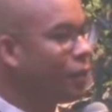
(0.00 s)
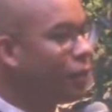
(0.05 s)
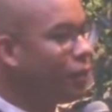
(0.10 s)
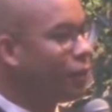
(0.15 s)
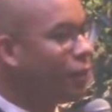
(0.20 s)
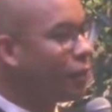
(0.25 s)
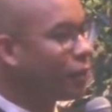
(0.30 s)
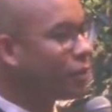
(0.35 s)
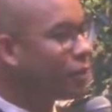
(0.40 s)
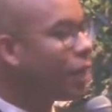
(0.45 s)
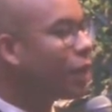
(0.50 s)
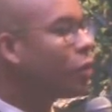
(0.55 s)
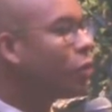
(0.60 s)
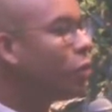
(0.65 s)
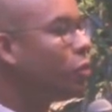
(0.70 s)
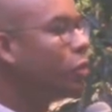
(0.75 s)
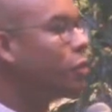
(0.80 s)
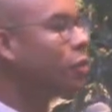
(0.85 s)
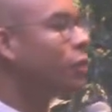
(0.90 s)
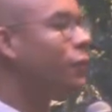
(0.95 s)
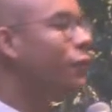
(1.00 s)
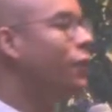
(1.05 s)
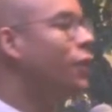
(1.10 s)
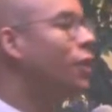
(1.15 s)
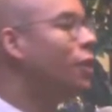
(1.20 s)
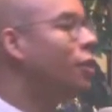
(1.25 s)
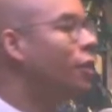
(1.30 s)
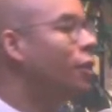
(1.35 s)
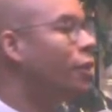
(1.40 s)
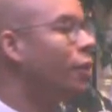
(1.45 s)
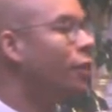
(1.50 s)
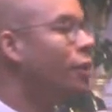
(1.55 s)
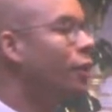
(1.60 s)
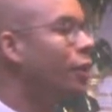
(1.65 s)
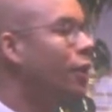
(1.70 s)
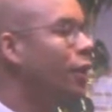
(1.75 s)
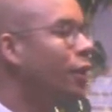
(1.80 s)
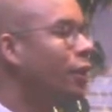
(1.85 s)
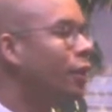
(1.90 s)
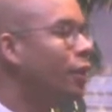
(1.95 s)
The second fear,
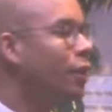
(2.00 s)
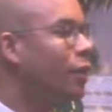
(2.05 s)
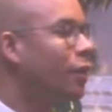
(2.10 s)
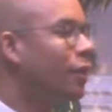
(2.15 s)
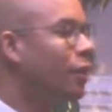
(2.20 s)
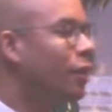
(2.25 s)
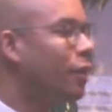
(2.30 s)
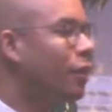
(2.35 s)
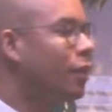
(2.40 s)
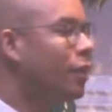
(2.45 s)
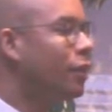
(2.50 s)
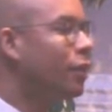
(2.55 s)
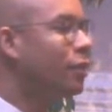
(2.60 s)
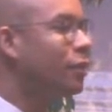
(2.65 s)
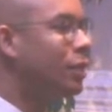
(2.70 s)
the